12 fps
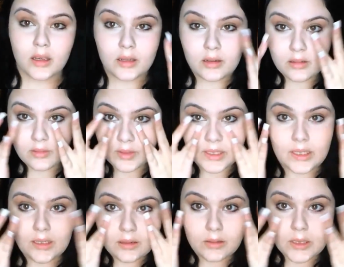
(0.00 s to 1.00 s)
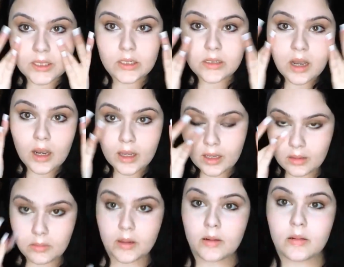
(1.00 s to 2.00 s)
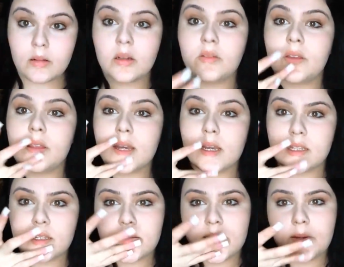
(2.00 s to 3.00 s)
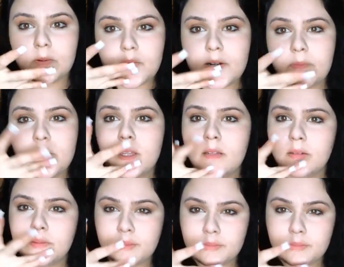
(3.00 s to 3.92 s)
I don't really know what they're talking about. I feel like I just sound normal.